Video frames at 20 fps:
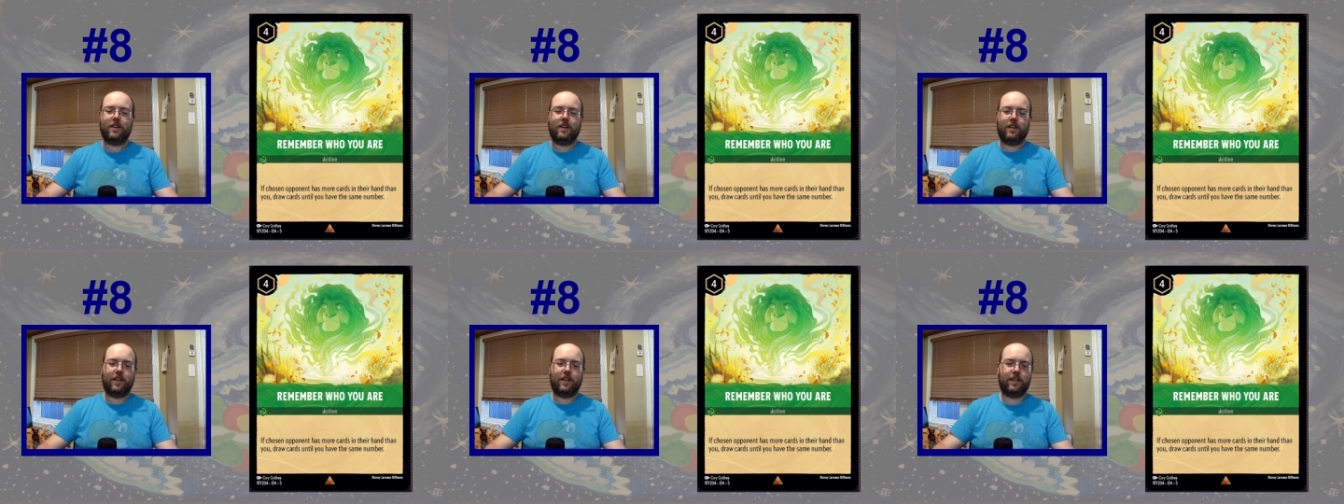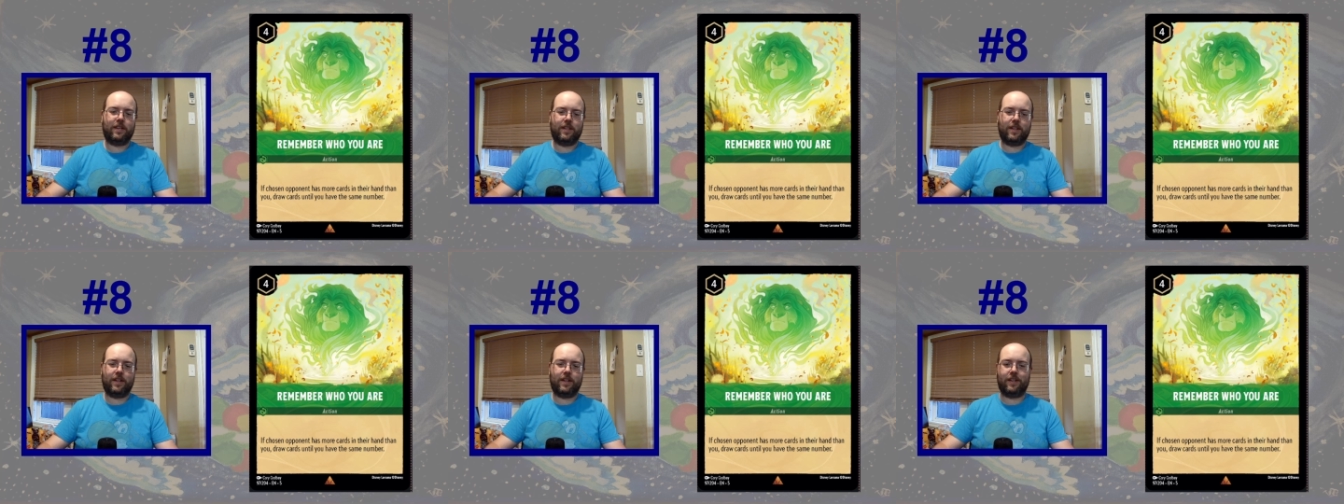
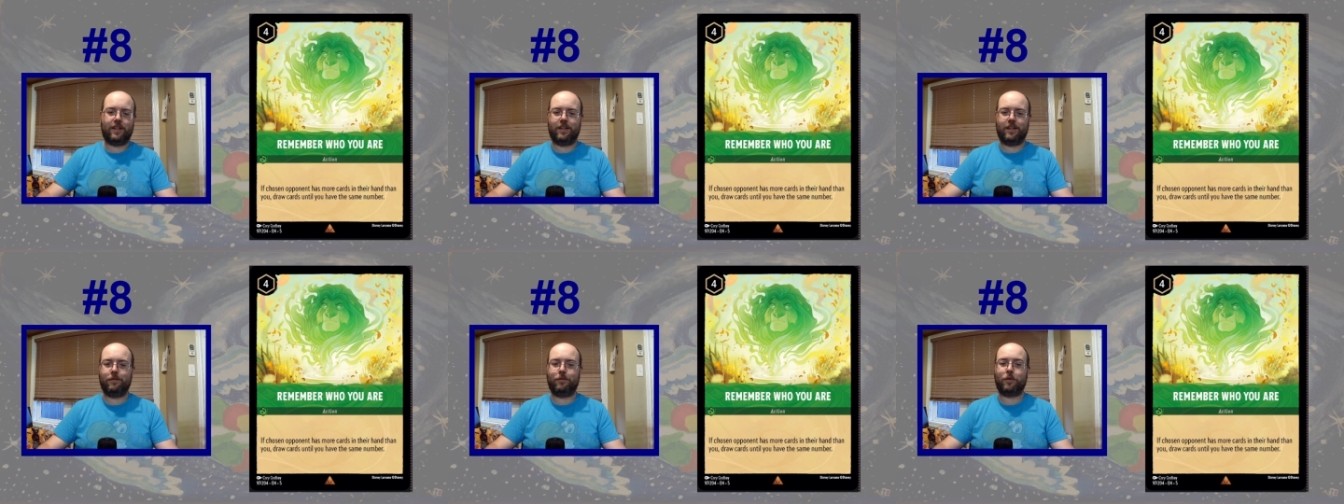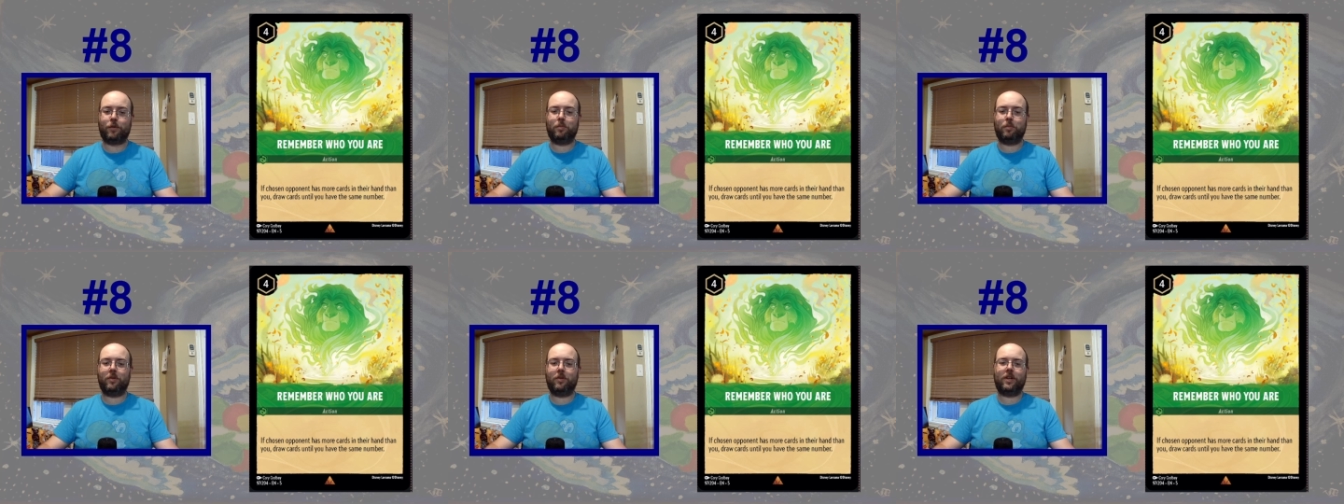and then if
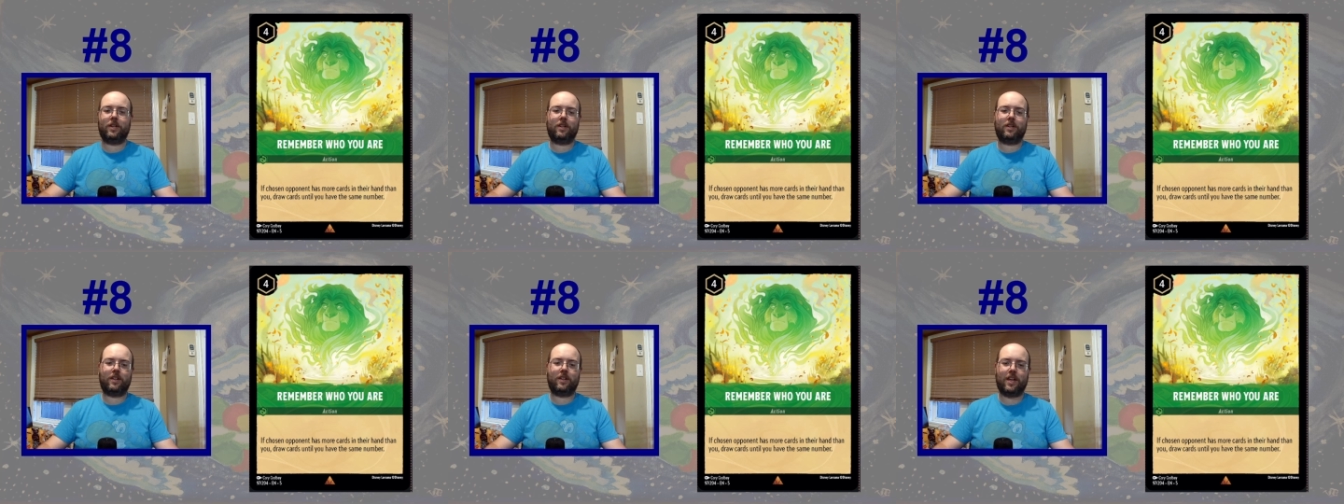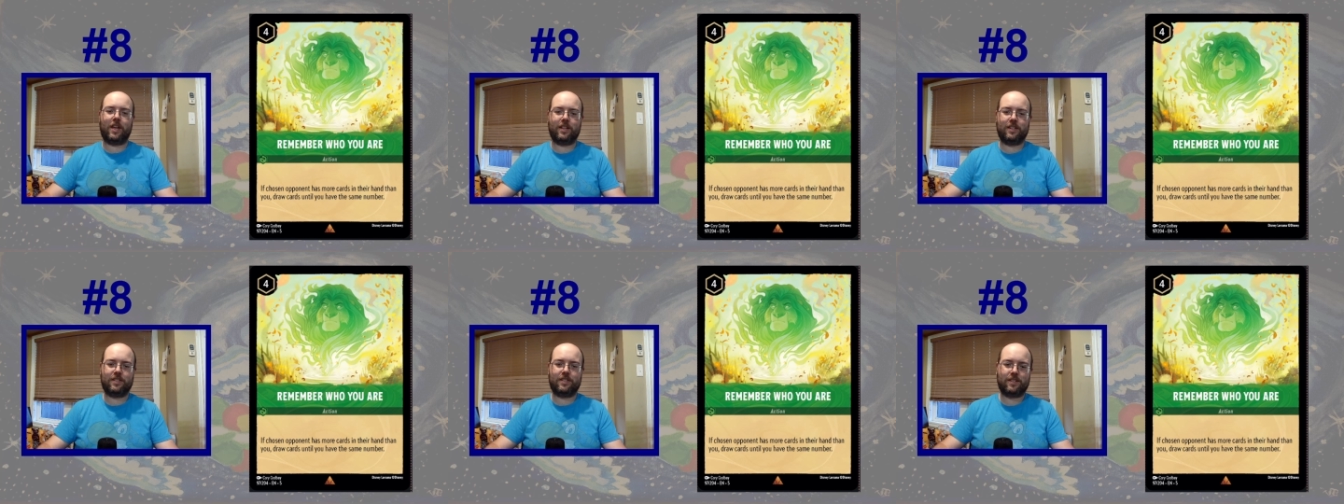you're playing
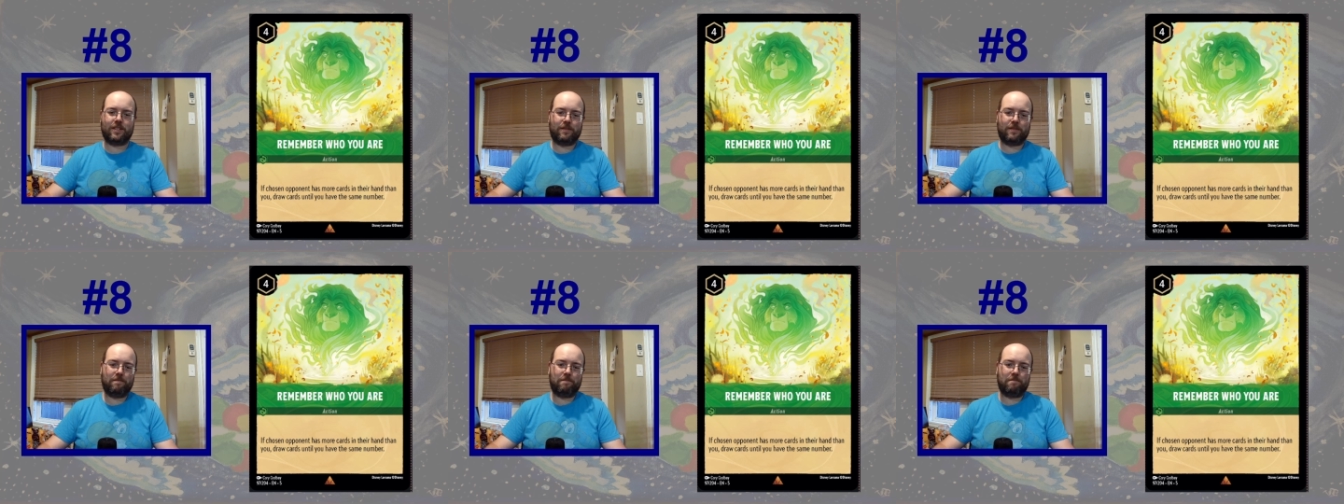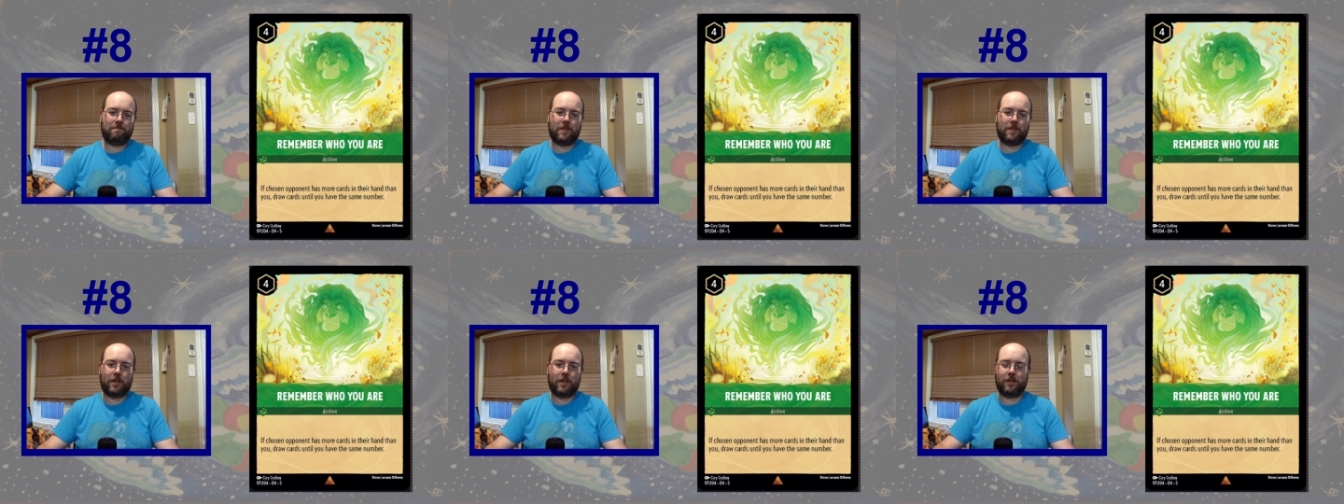against
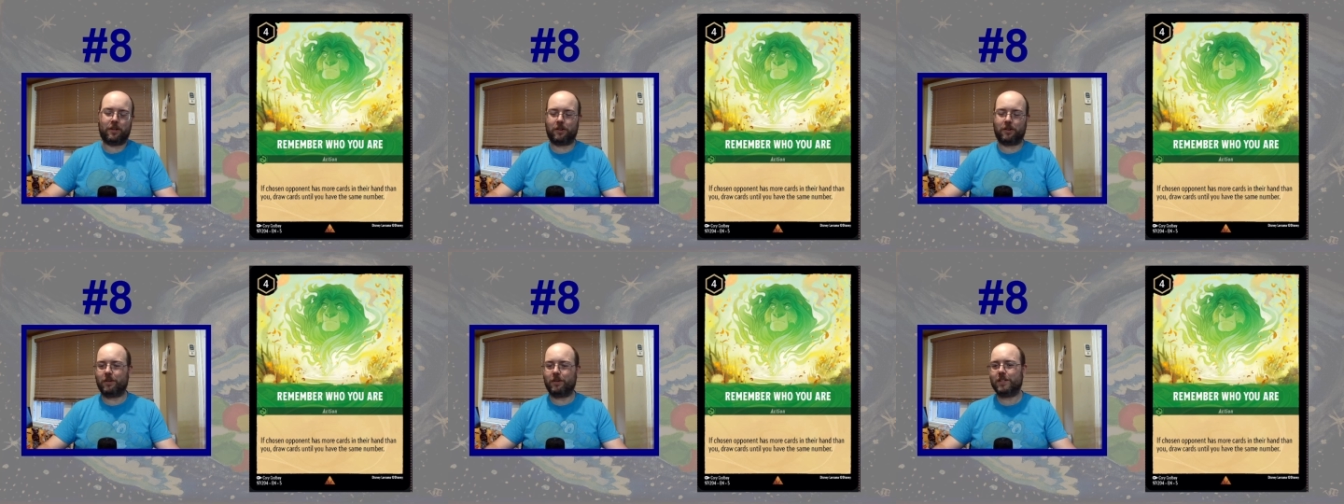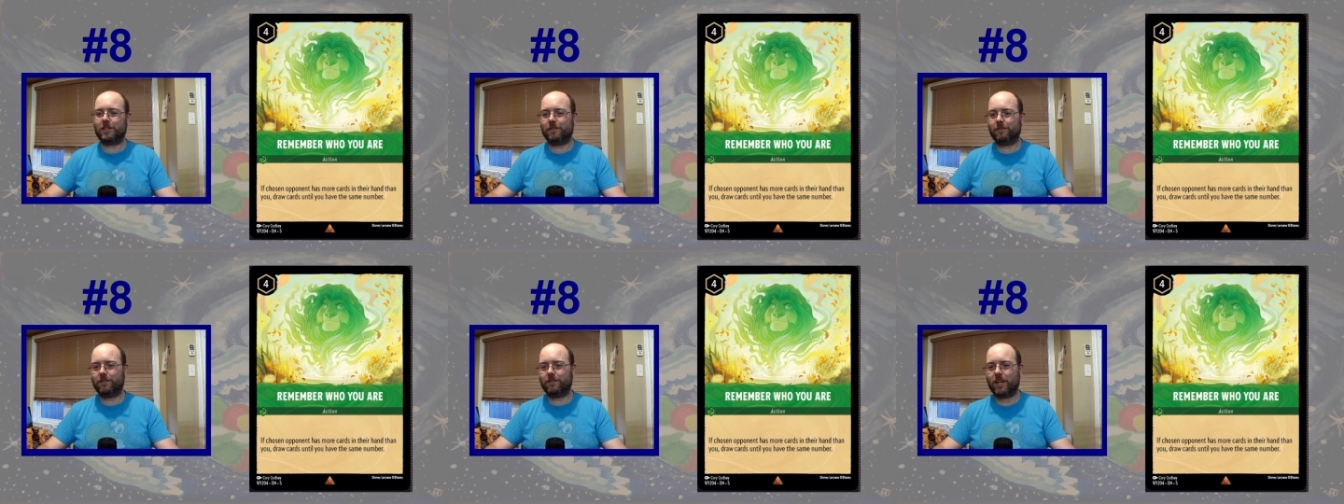an
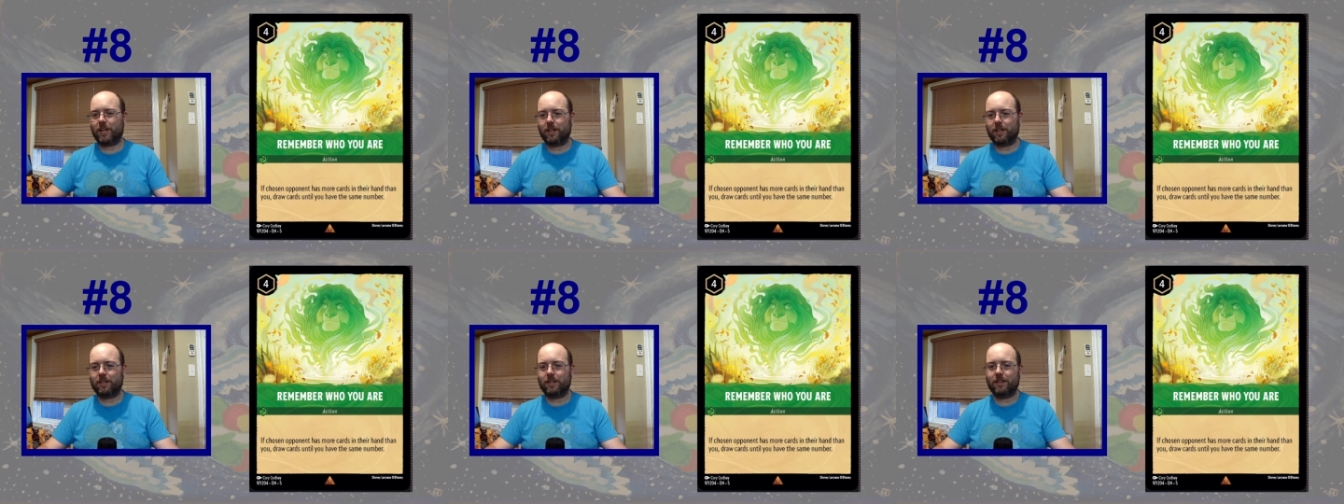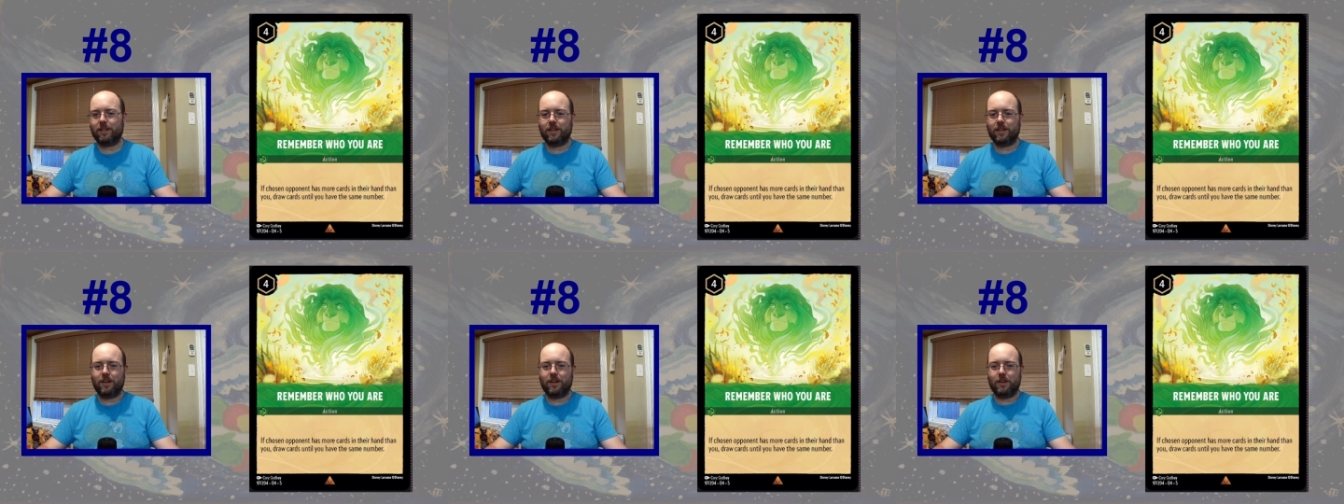aggressive deck,
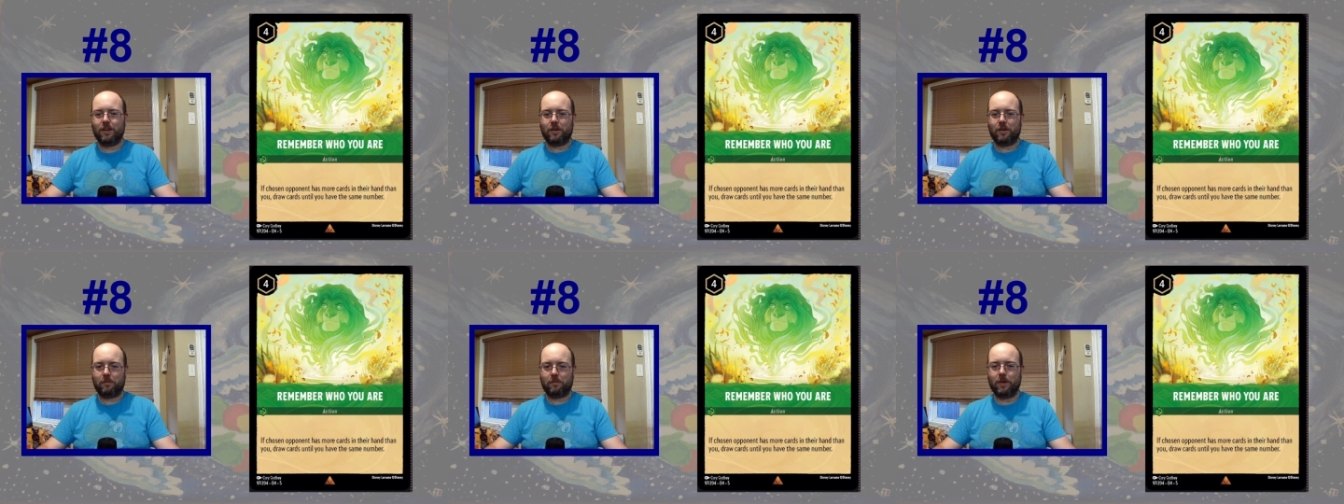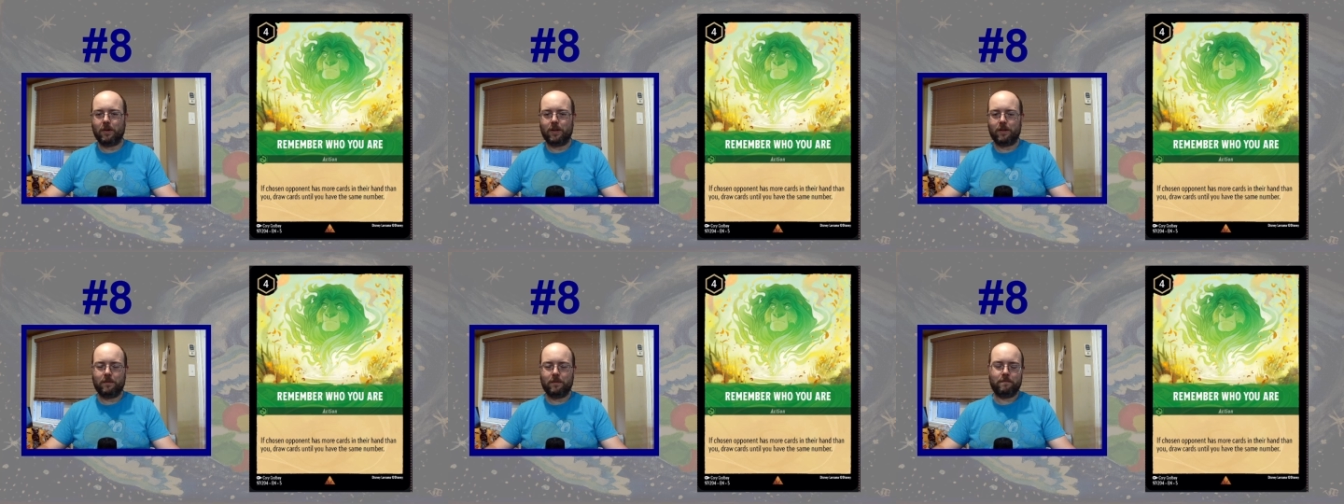
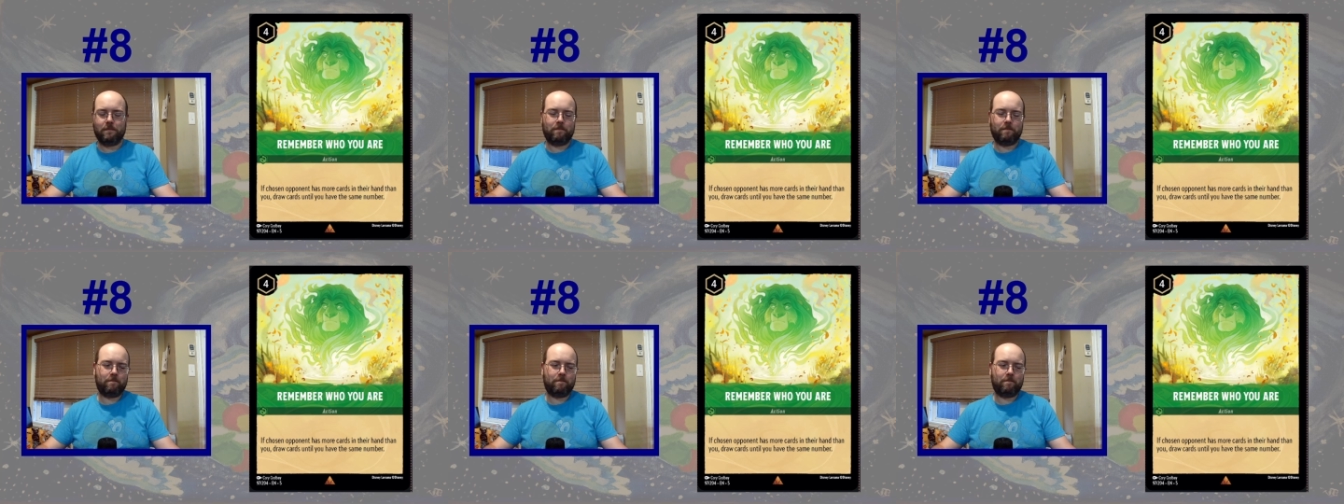well,